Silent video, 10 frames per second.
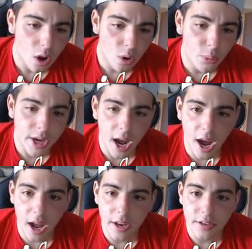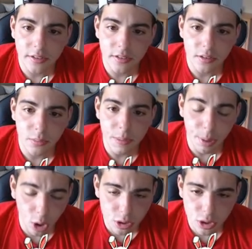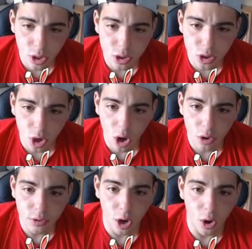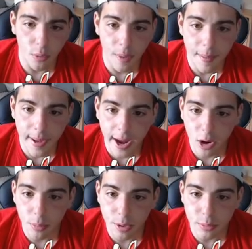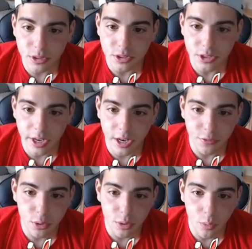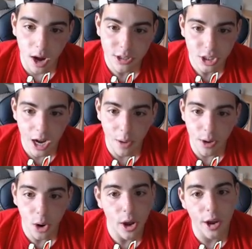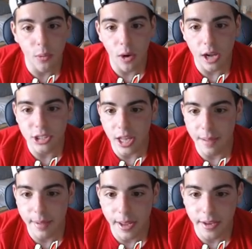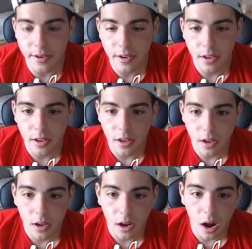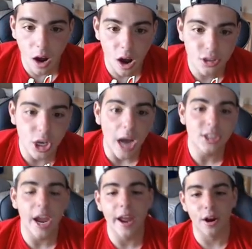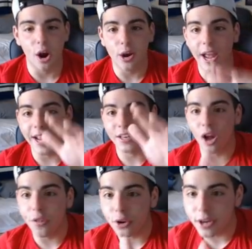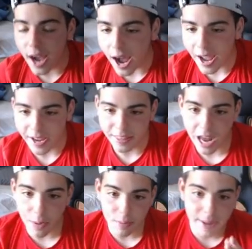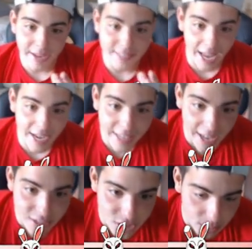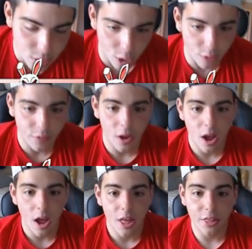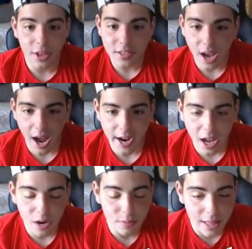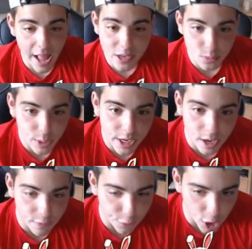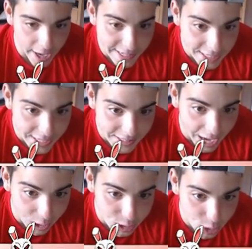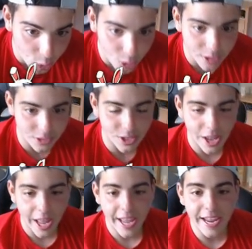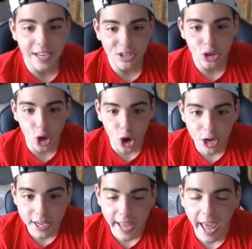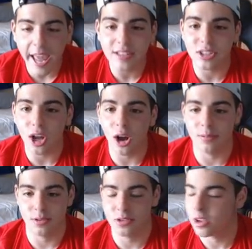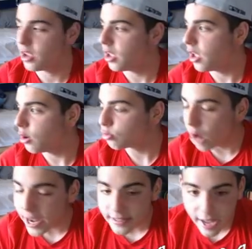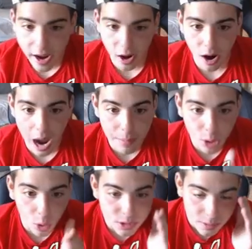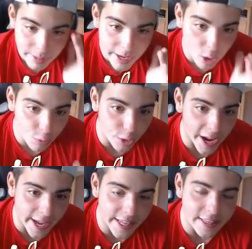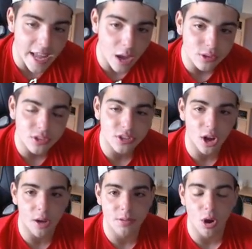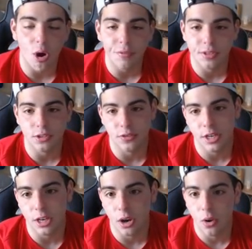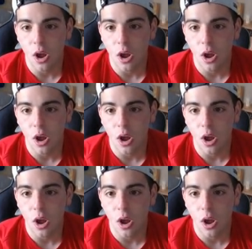We got we pulled Kershaw. Yo, my pack opening was insane. If you didn't watch it, I would go ahead and watch that, man. Oh, uh, Josh Hader. Okay, another guy that I would make 10K stubs off. This guy, I got him last week for 18,000 coins. He is 30K stubs. Right there. I'm going to make over 80,000 stubs off this video.